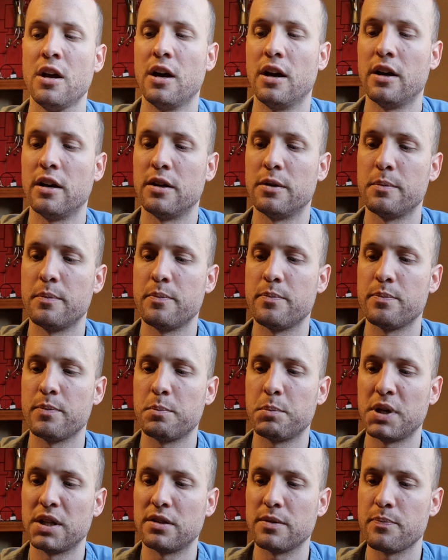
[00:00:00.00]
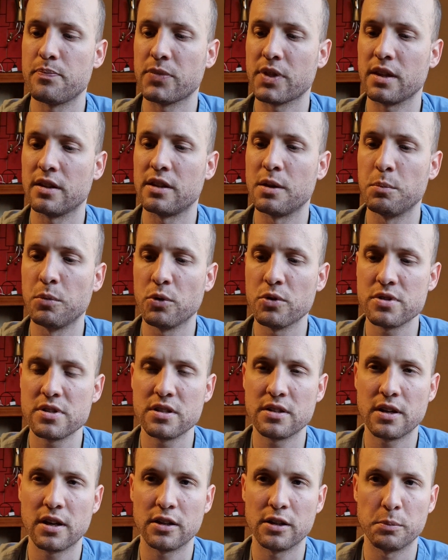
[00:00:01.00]
But the most
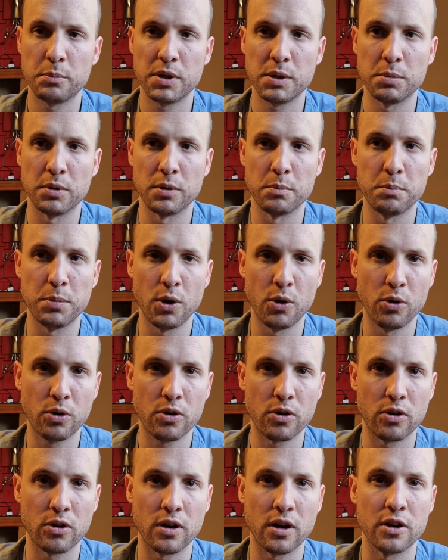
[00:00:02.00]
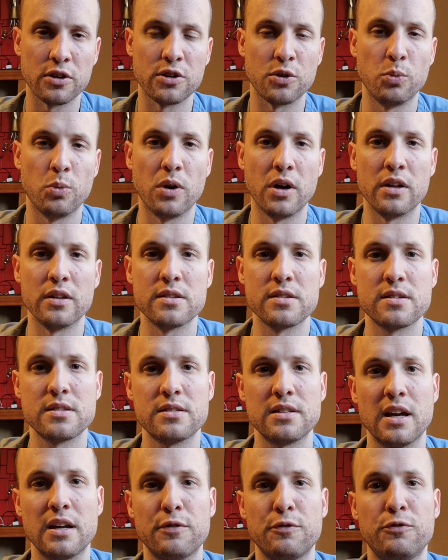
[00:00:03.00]
entitled people in poker are the ones
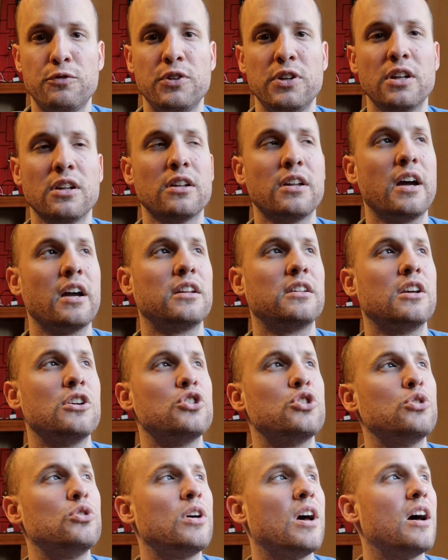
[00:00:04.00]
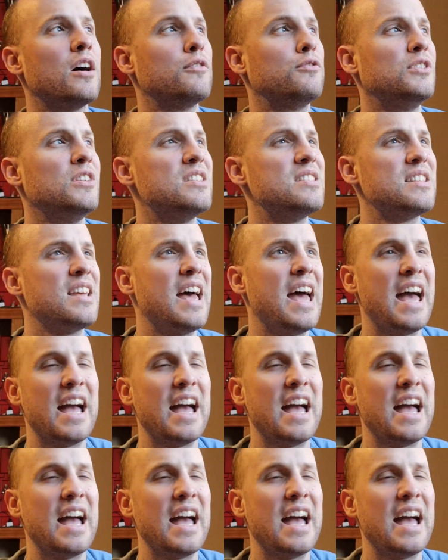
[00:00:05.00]
that feel like they should have these